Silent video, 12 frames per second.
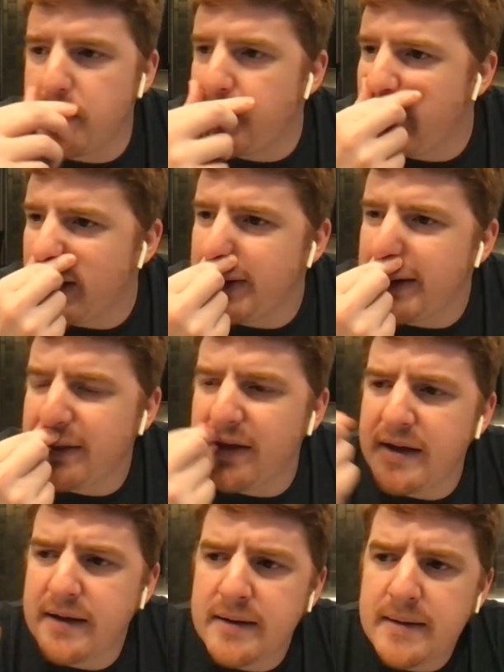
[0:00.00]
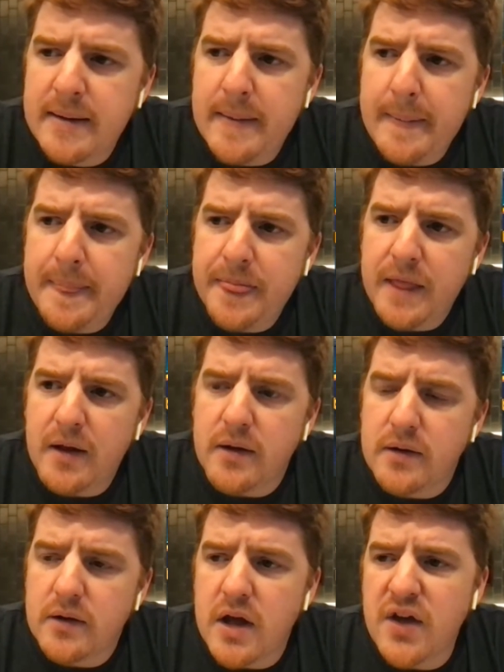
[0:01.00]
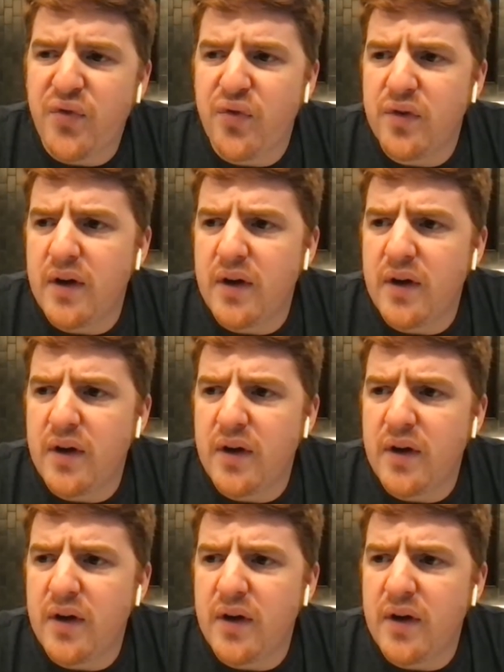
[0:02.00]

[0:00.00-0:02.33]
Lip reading: but I think like if,